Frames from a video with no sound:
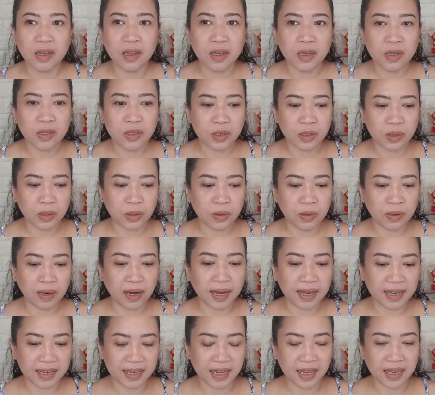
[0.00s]
So
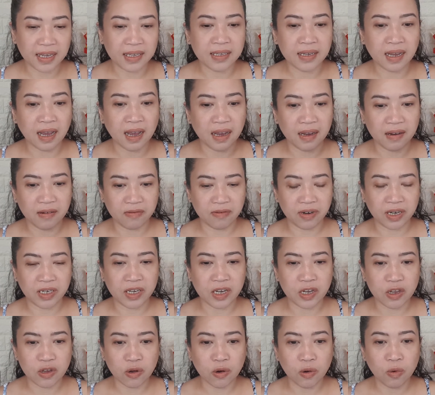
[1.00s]
I guess I already
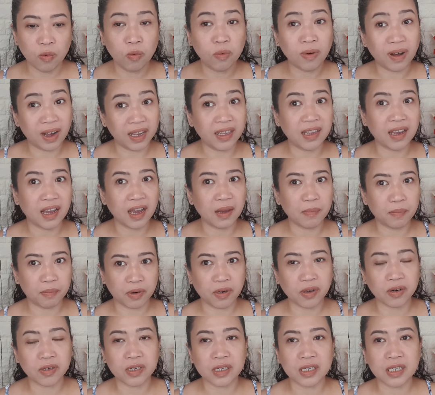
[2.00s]
know what I
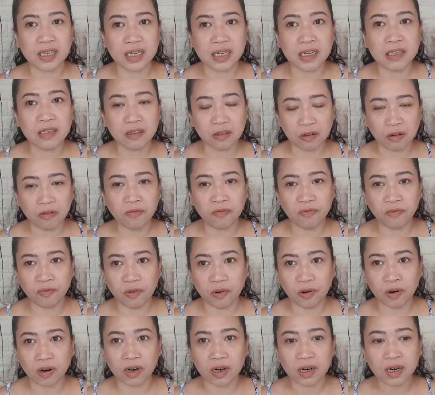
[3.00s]
personally look
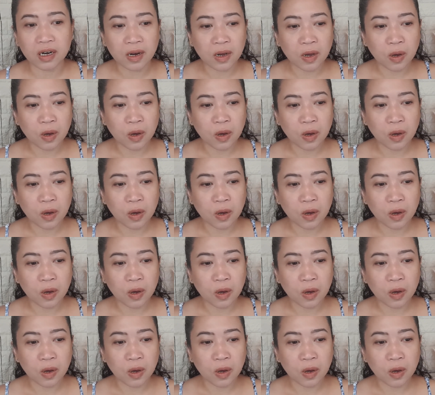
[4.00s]
for